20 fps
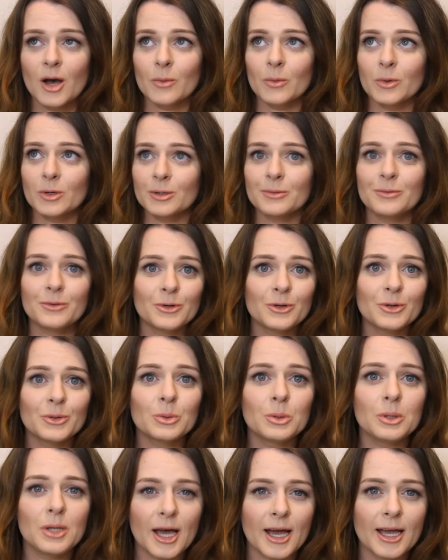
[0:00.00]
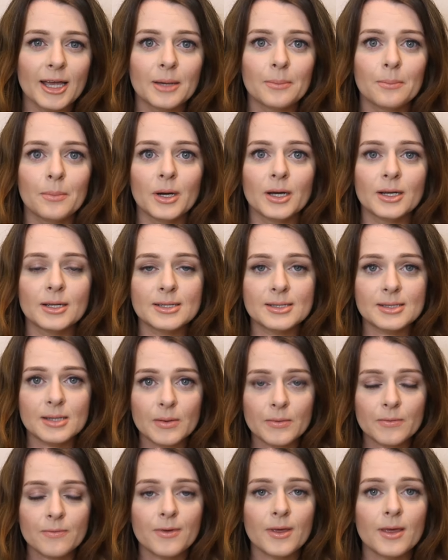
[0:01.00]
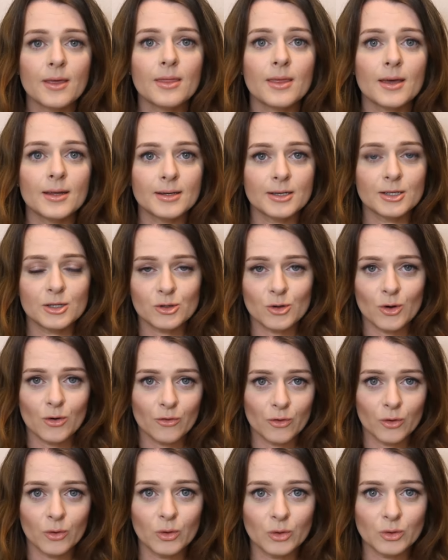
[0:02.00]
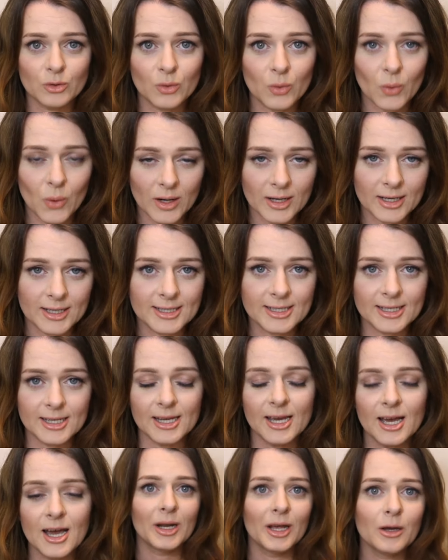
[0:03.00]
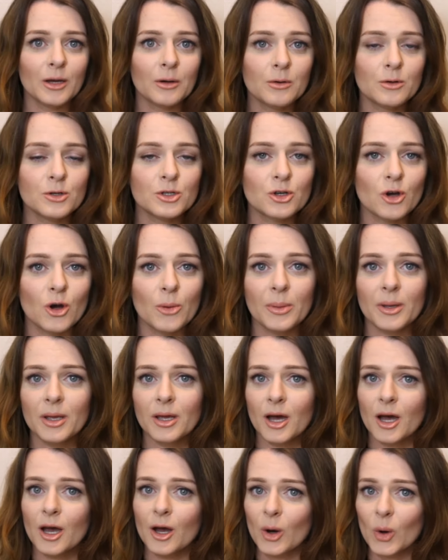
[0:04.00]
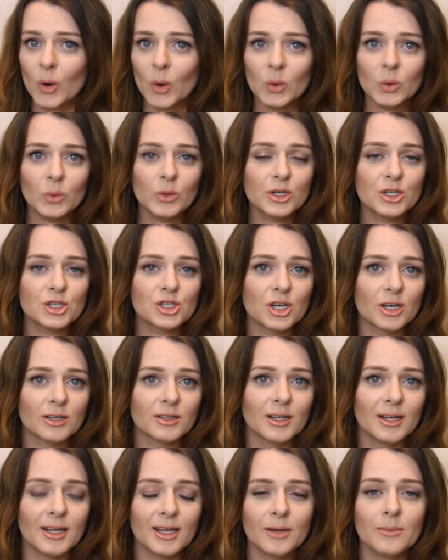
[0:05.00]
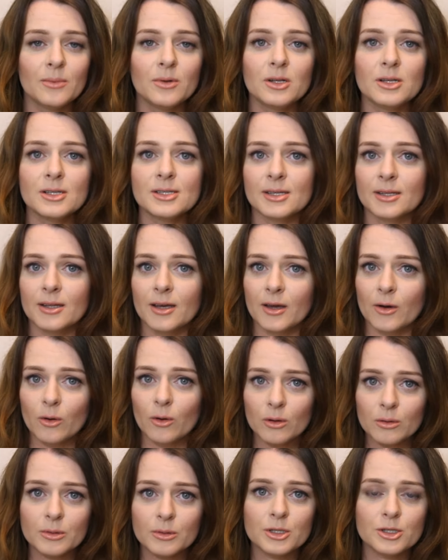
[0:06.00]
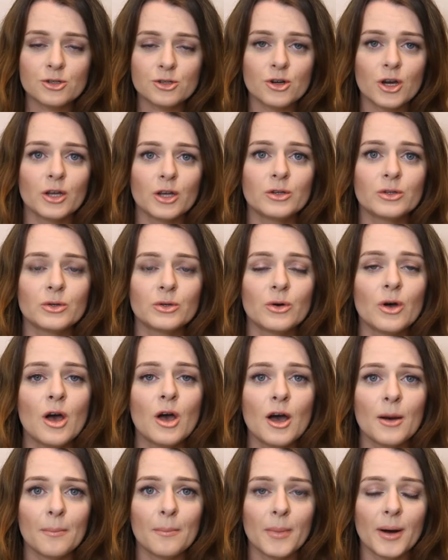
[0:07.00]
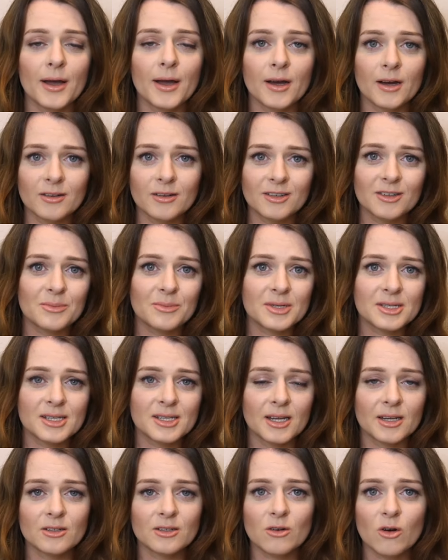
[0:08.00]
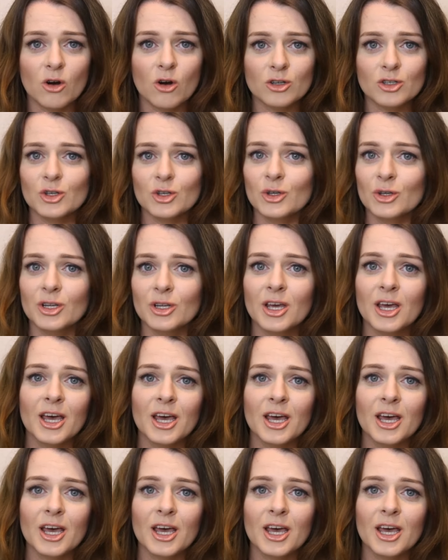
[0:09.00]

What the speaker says: whatever you like, but something that is of a good quality. When I go shopping, I always check the labels and I always try to buy 100% cotton,